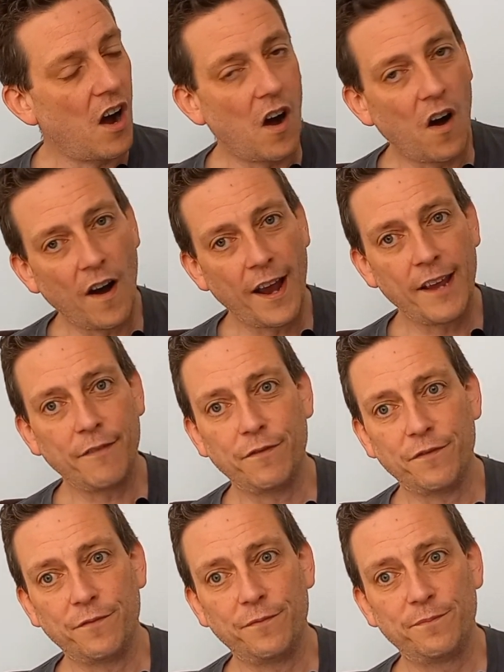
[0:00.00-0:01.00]
I
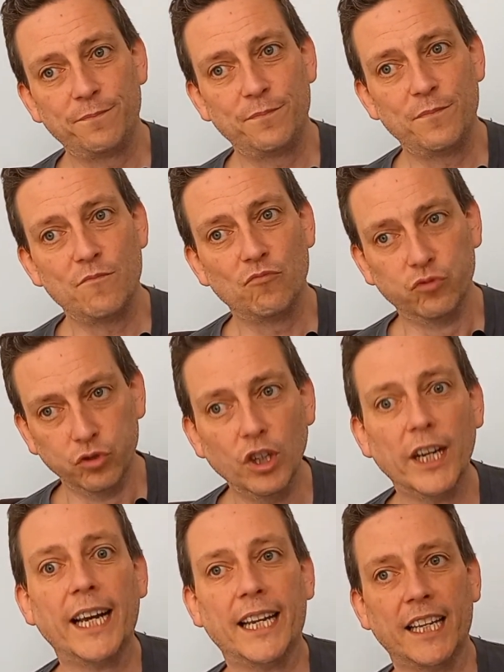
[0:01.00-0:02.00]

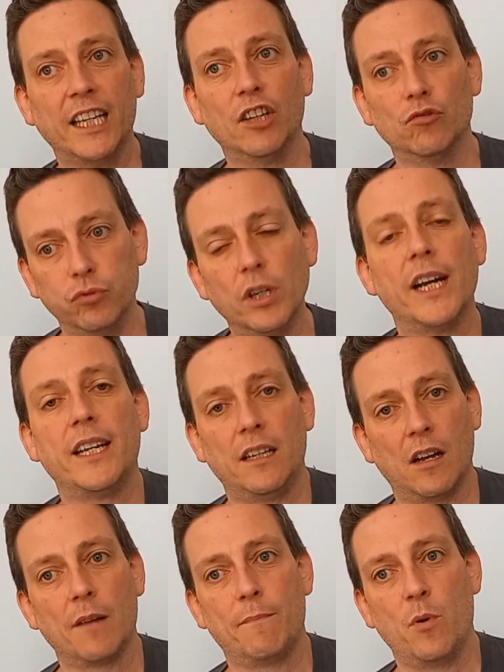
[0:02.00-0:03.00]
really
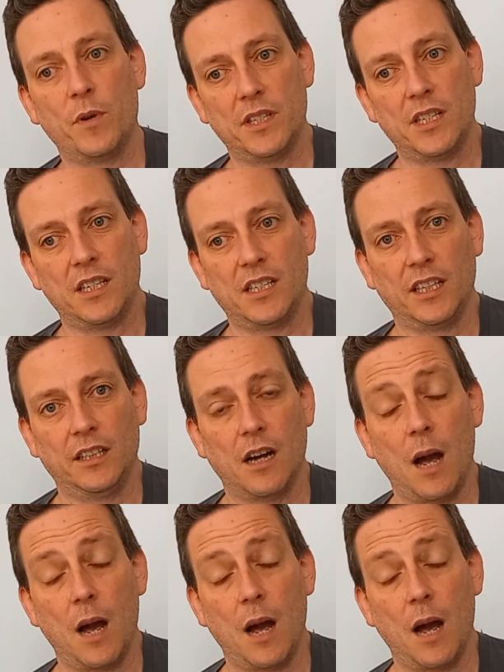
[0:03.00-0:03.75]
like Point City.